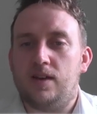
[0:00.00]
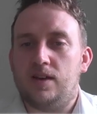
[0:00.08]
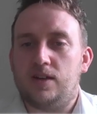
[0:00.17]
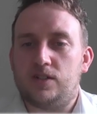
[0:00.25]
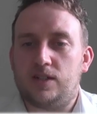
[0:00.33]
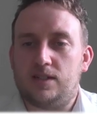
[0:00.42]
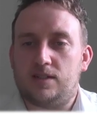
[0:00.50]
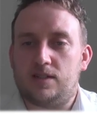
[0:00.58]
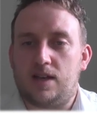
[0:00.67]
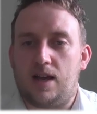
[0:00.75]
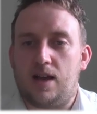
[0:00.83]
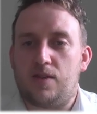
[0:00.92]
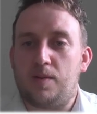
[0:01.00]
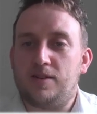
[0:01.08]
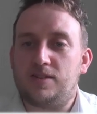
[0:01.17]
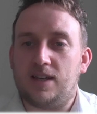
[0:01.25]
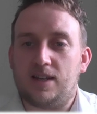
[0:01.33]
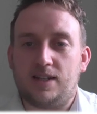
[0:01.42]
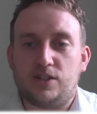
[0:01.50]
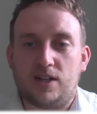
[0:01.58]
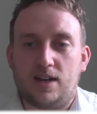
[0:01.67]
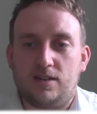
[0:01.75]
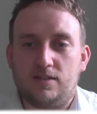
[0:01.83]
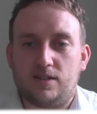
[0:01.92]
She is the most giggly
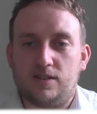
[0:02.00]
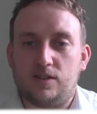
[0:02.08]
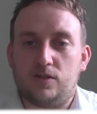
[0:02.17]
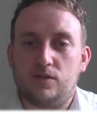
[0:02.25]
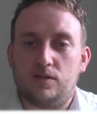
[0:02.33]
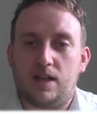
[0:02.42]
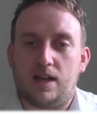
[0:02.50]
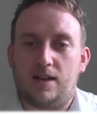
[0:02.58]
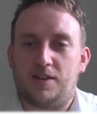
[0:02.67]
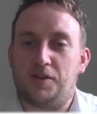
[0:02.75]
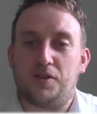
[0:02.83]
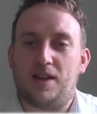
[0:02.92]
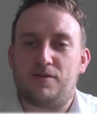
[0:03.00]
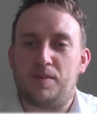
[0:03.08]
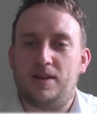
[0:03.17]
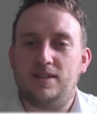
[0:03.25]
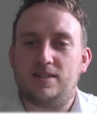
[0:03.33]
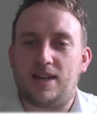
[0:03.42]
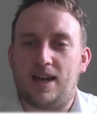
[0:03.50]
child you'll ever meet,